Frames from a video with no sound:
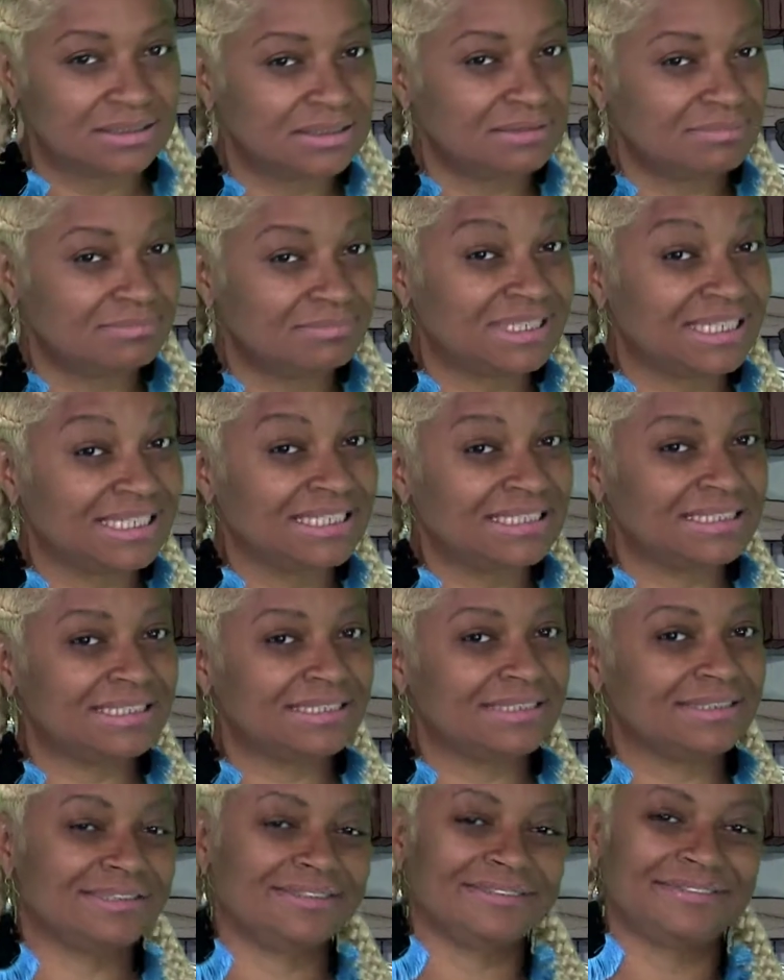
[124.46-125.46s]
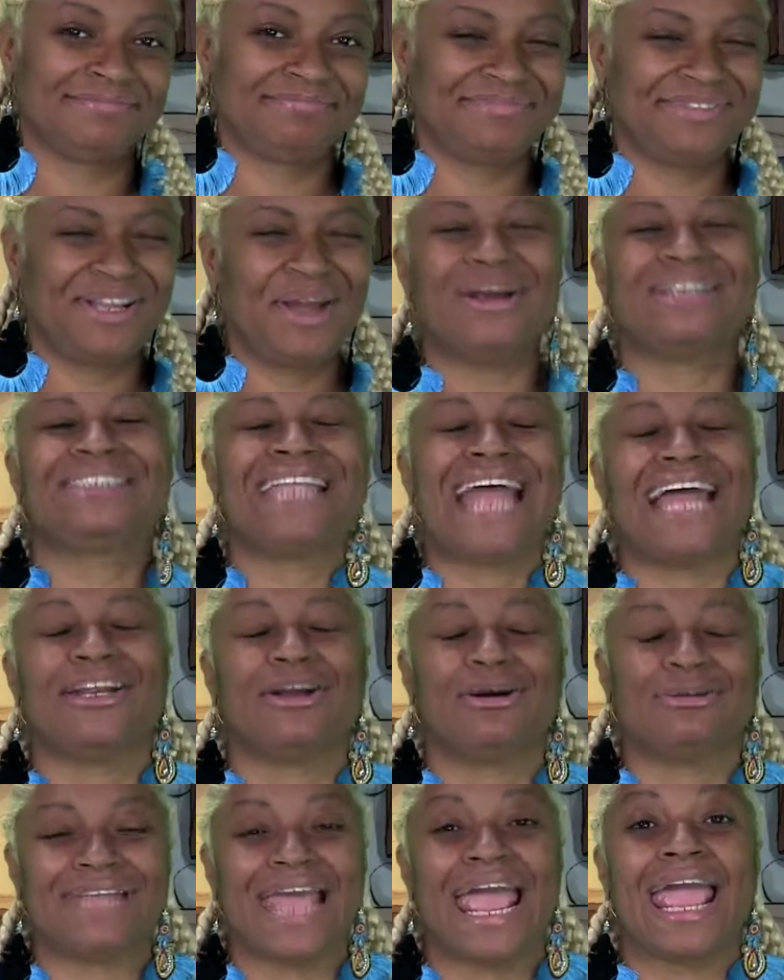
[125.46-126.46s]
What is it? No, it's not
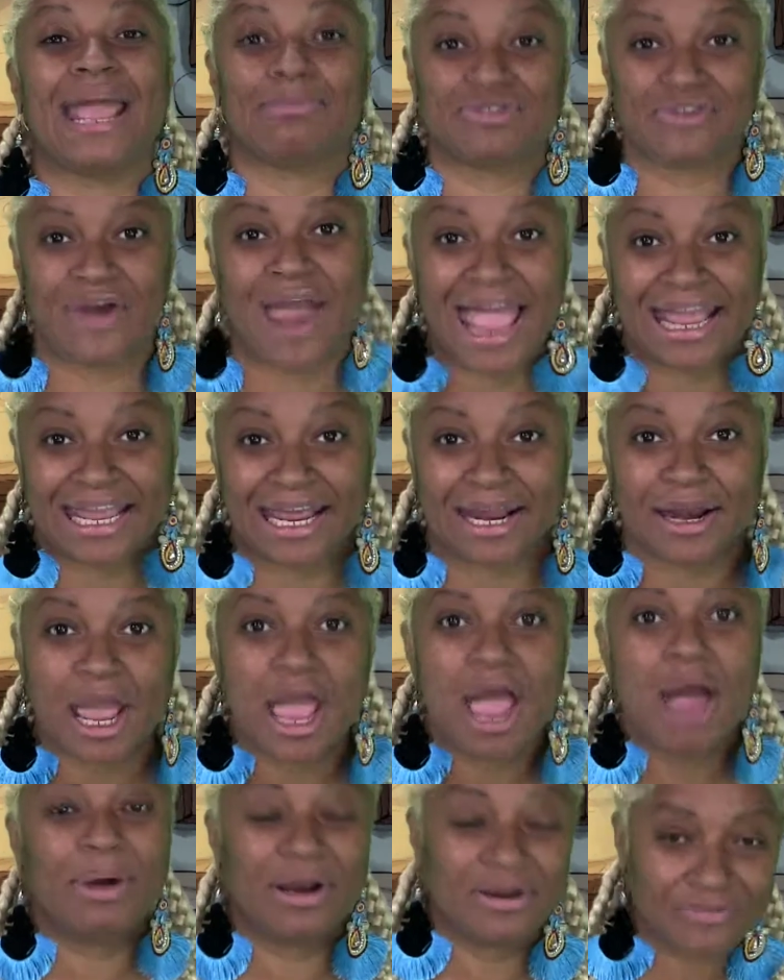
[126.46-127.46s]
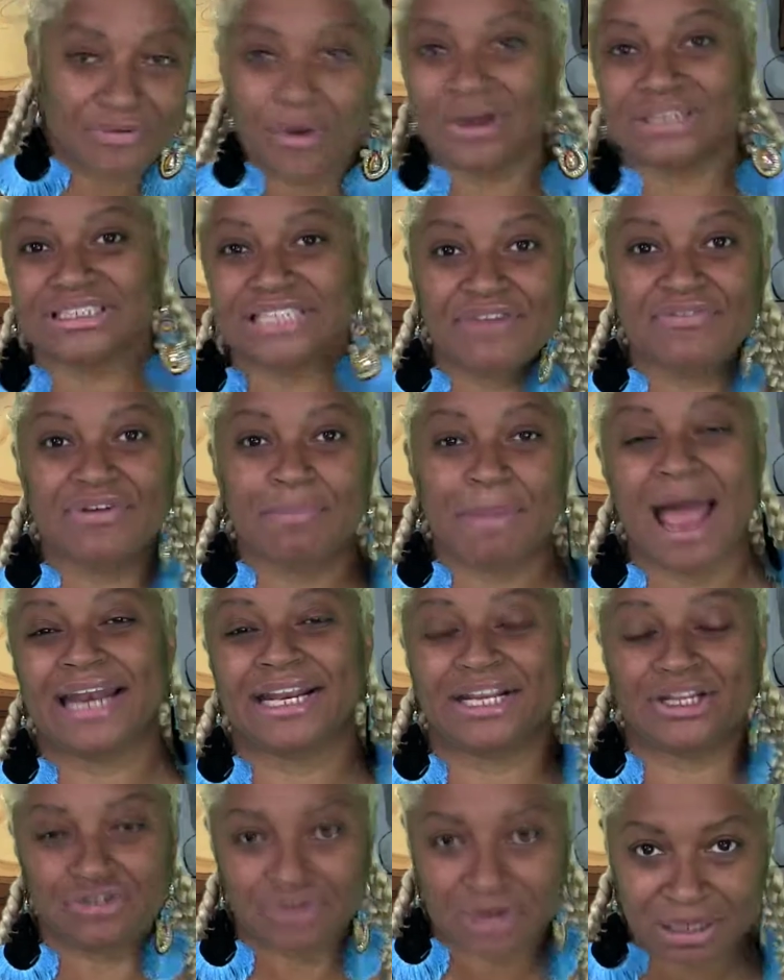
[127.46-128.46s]
no damn dragon. But of course, everybody
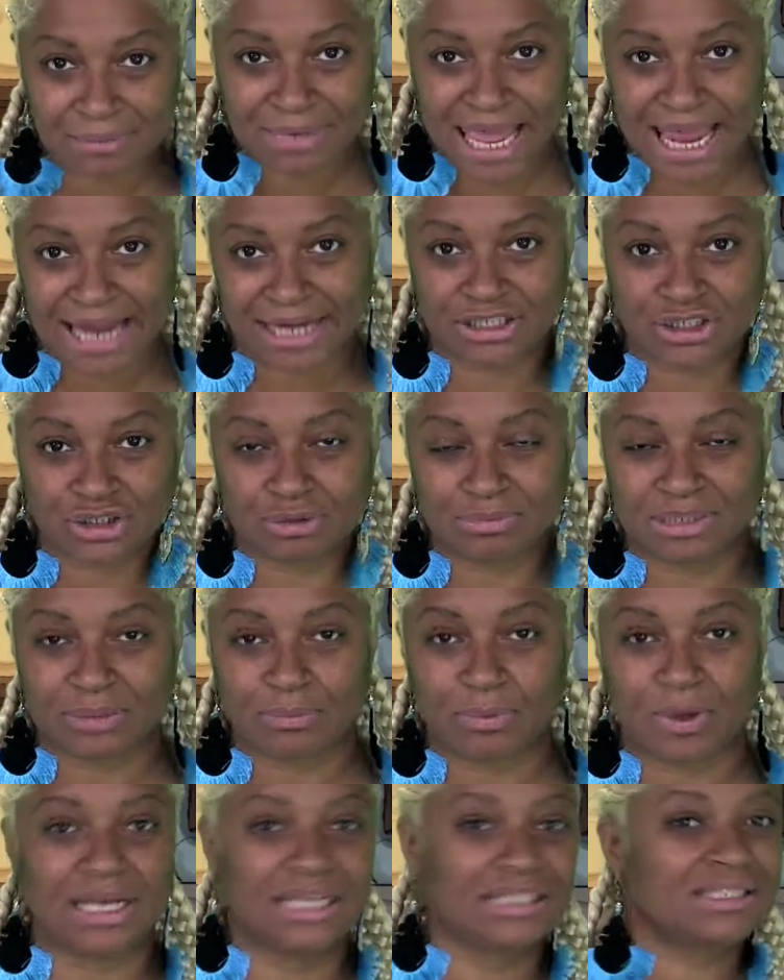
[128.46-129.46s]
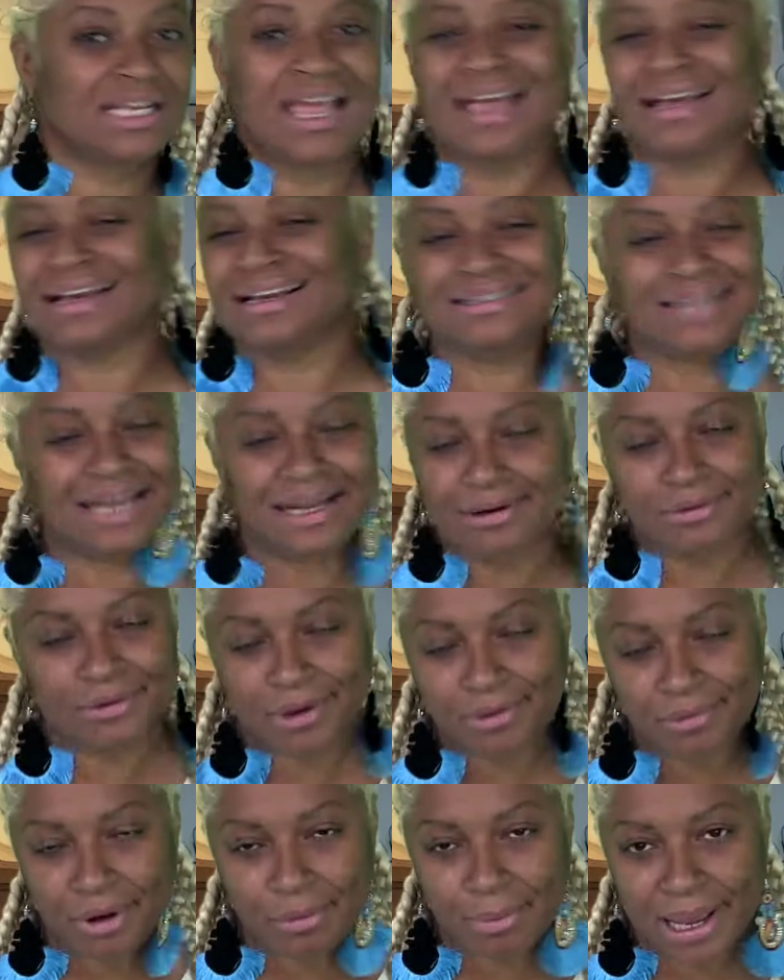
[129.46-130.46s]
in Dreamland assumed it was, because they don't
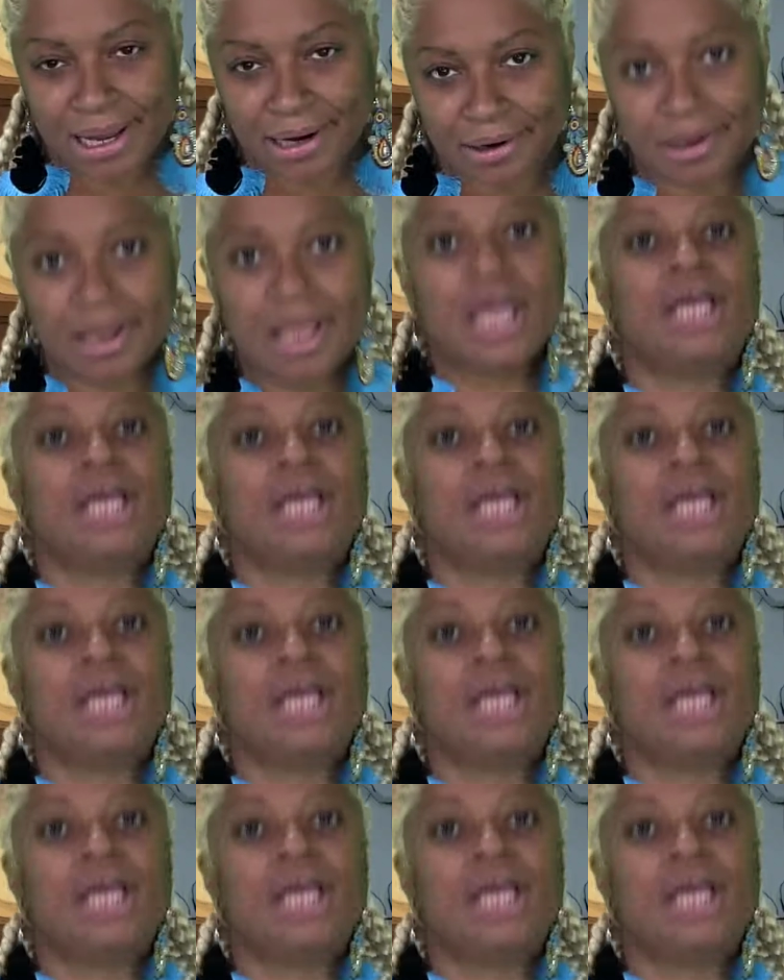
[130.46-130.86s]
know no better.